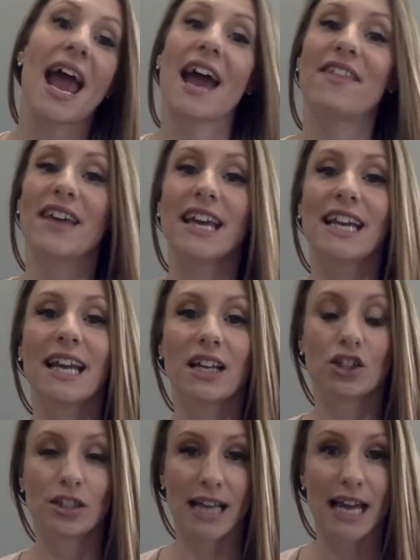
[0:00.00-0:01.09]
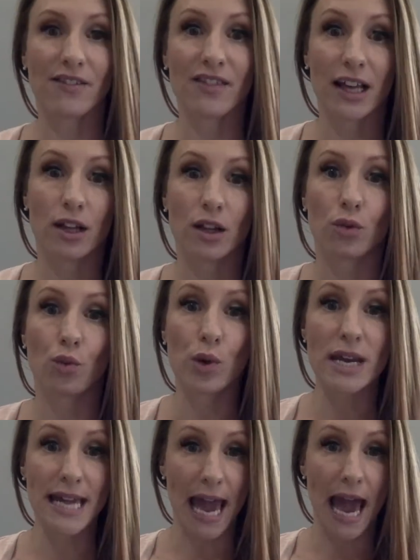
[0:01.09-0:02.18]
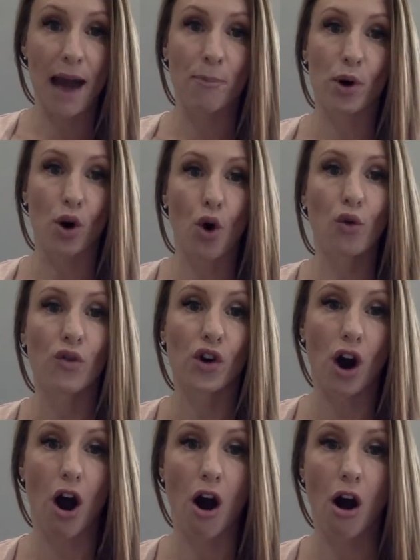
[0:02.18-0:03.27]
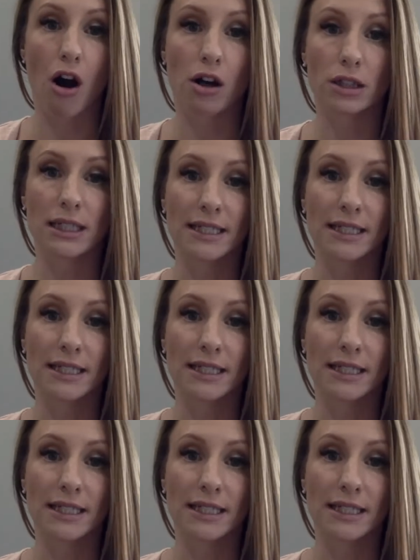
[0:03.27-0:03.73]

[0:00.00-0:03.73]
and then just kind of like a recap or overall